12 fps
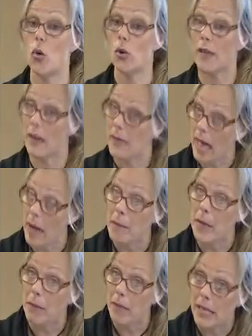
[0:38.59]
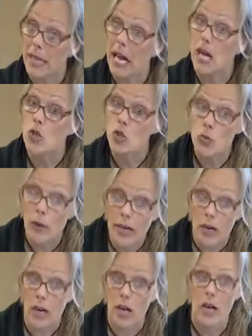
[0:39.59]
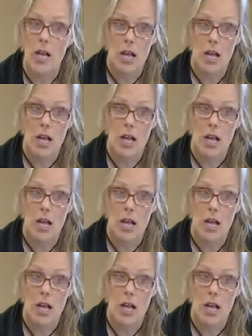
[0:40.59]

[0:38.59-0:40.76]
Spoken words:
or that may be a trigger.